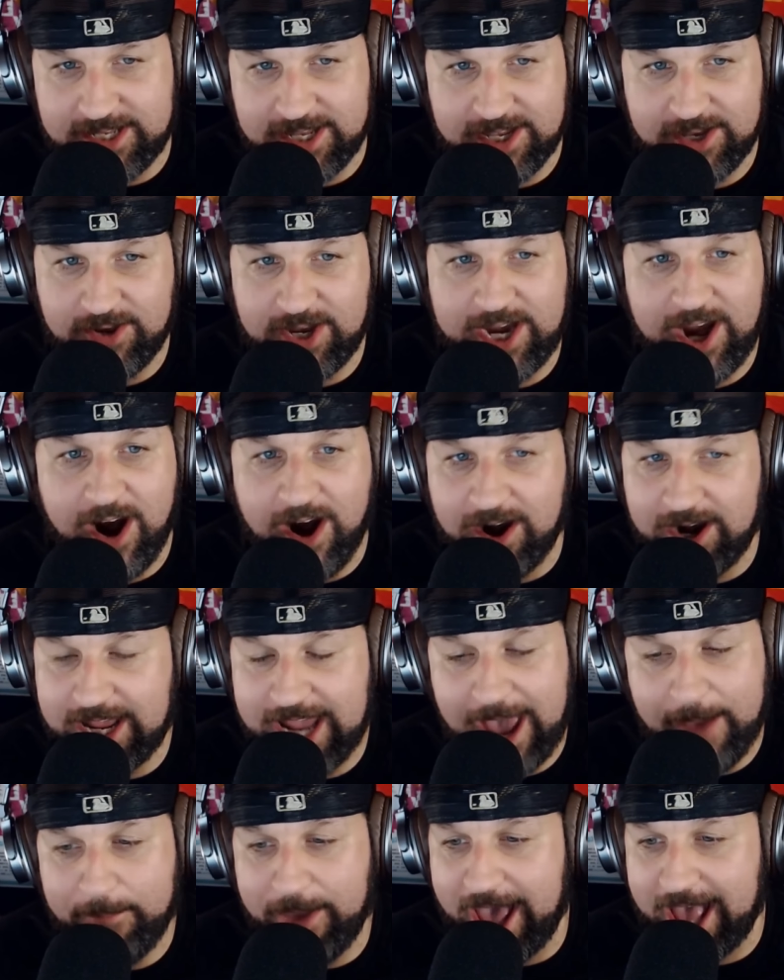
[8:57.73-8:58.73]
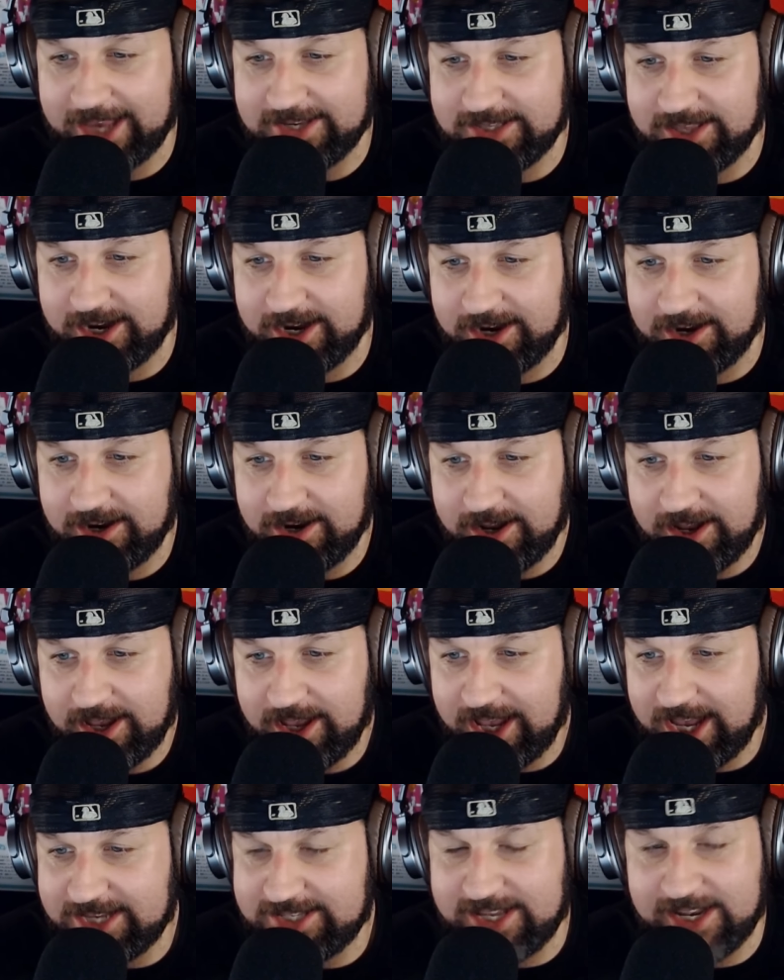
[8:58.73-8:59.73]
Steele, he already got past there.
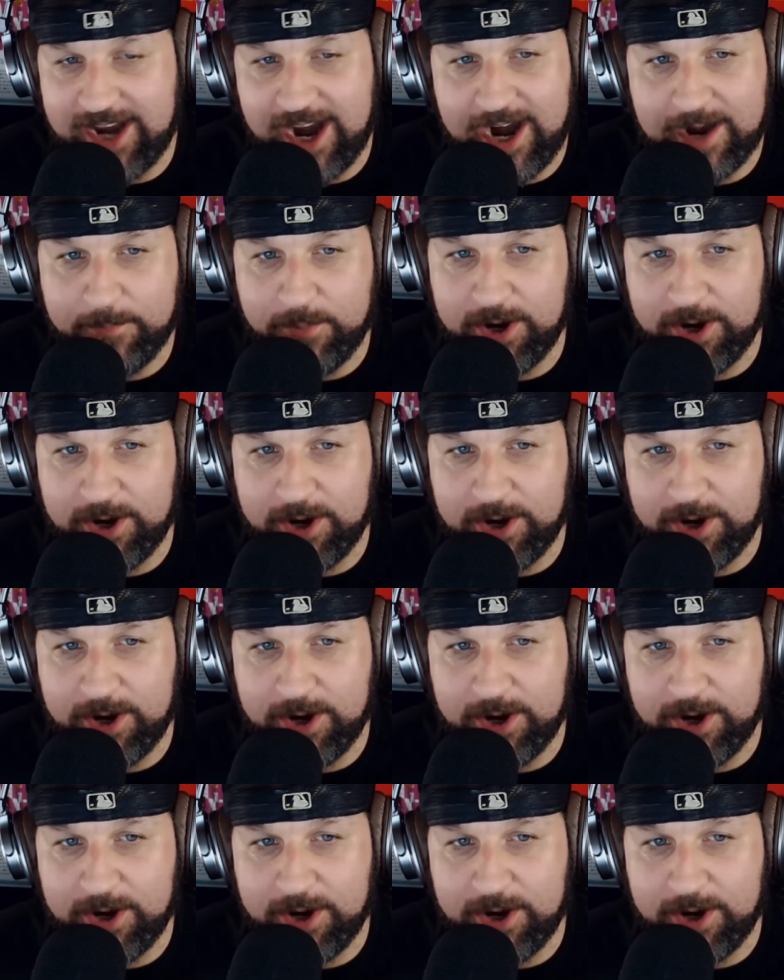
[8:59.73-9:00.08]
Is Deneric